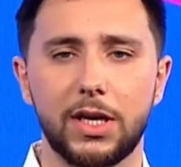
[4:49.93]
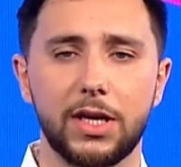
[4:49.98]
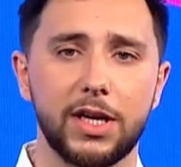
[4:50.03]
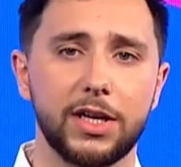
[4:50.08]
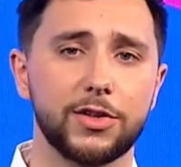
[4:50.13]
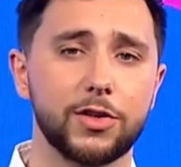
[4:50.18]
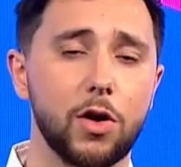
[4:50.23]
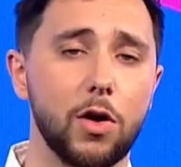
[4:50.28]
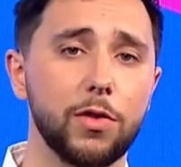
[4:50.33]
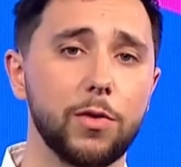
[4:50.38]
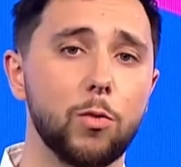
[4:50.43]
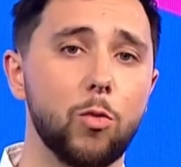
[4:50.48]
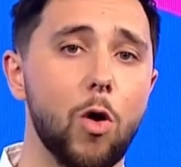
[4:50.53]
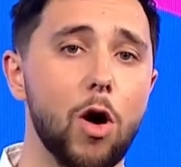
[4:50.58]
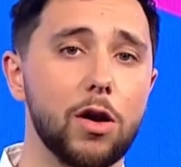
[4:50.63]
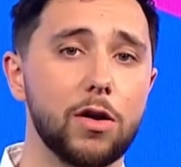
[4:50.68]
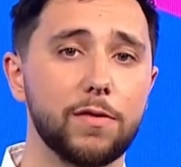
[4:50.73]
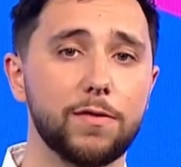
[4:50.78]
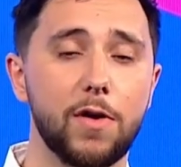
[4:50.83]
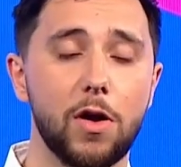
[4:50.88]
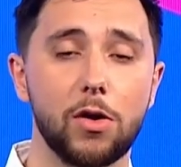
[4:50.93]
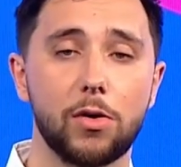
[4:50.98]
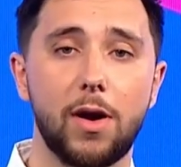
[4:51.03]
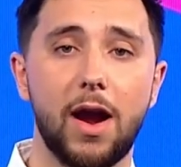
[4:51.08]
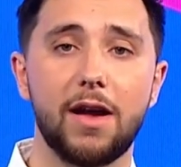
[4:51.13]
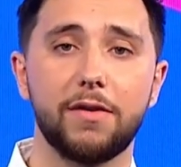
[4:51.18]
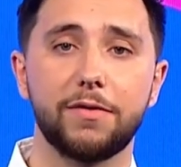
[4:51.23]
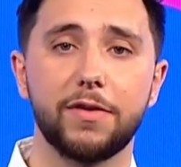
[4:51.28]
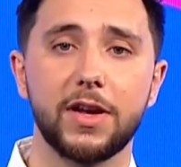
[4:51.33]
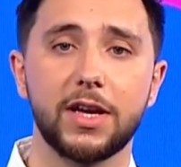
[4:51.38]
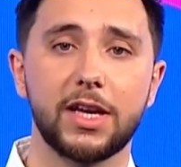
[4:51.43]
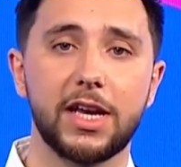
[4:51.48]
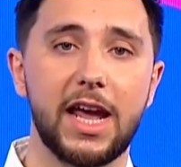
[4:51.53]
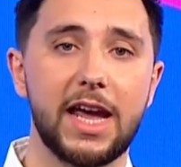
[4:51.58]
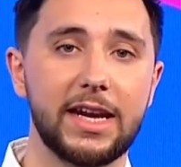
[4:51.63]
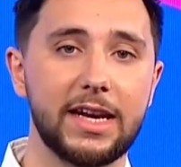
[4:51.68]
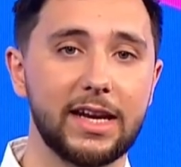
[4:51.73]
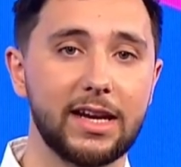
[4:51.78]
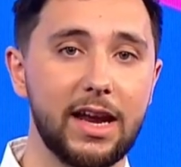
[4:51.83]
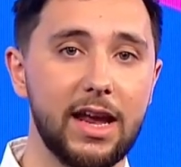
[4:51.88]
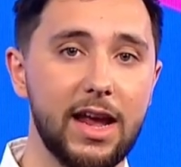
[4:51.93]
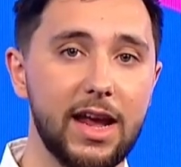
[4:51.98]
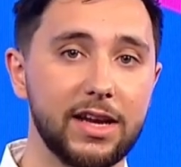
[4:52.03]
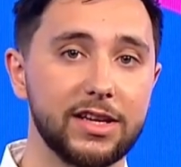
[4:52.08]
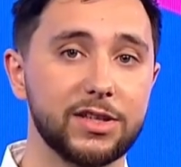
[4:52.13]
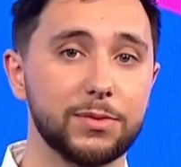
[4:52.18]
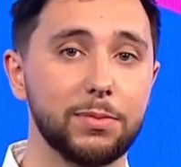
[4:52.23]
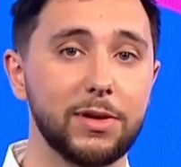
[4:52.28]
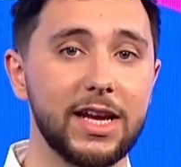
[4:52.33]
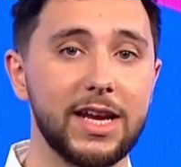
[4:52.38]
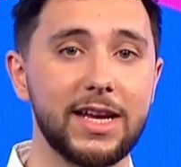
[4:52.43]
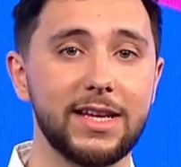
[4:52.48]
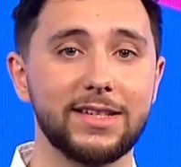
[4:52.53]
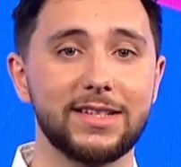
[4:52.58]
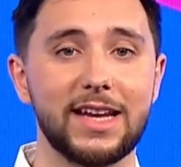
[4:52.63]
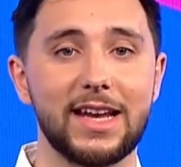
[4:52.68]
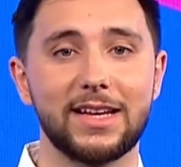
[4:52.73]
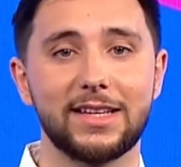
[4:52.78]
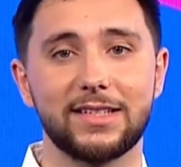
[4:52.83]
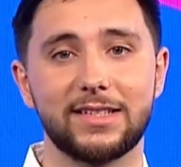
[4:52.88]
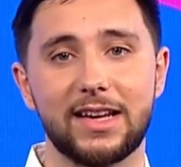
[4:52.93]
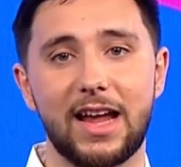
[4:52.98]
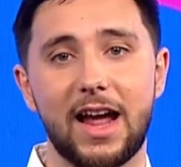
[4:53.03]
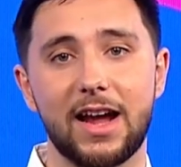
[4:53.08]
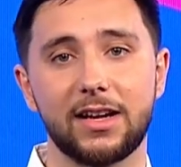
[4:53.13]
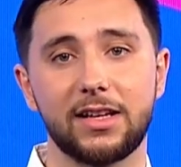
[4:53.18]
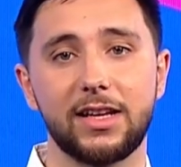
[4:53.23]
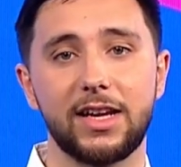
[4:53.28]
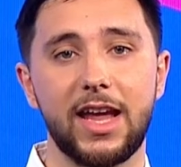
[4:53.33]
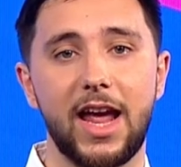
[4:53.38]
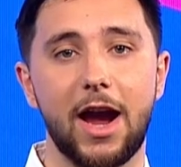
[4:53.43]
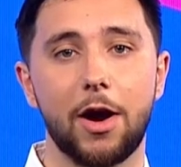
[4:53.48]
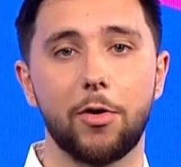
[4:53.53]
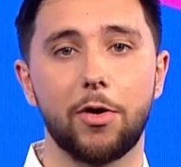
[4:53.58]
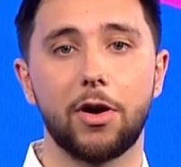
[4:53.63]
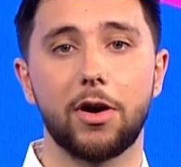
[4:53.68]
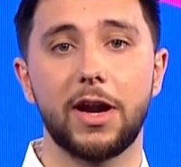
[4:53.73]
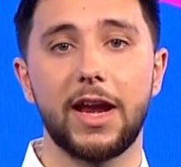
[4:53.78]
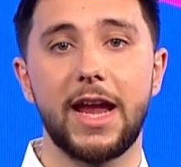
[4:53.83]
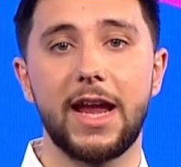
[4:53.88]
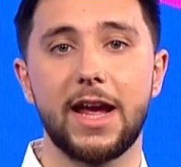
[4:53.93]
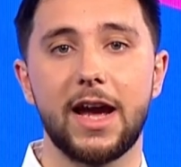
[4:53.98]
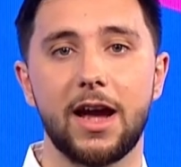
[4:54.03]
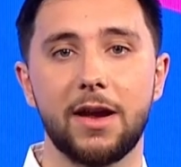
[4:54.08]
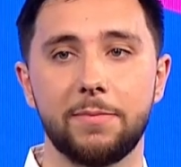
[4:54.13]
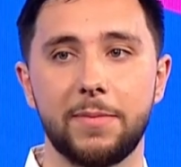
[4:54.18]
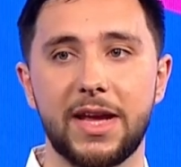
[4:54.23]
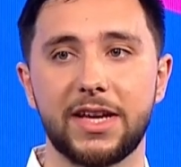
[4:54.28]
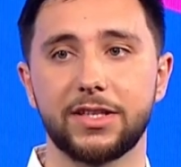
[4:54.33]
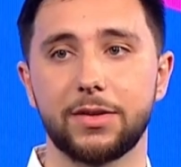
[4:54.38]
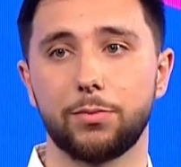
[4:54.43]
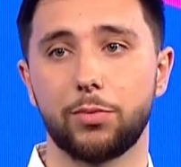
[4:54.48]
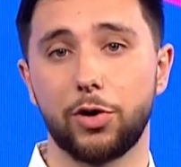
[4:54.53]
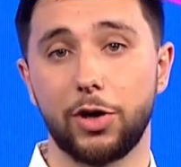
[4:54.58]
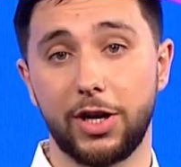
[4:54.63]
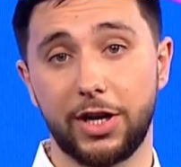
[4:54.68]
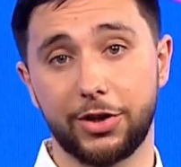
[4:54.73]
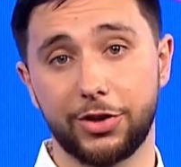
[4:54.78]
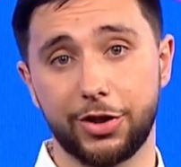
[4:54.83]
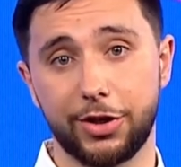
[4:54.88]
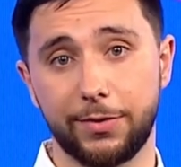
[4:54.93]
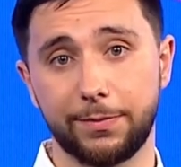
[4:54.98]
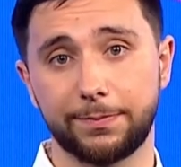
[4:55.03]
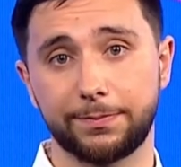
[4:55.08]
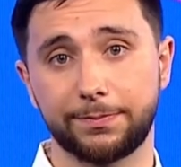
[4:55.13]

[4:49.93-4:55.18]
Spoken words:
It's called the Waterfall Graphic, and it explains exactly how our AI makes a prediction.